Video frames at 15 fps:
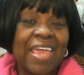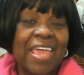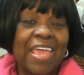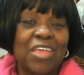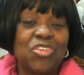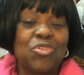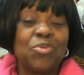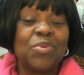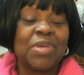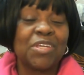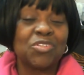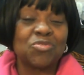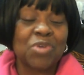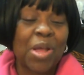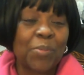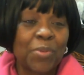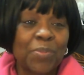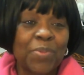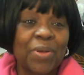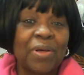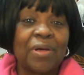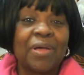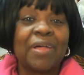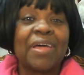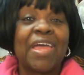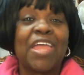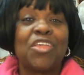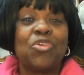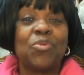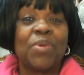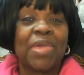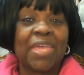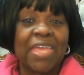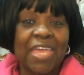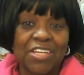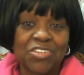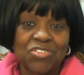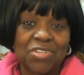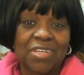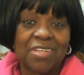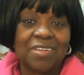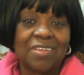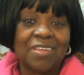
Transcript: and you can drop a ball and you can catch it.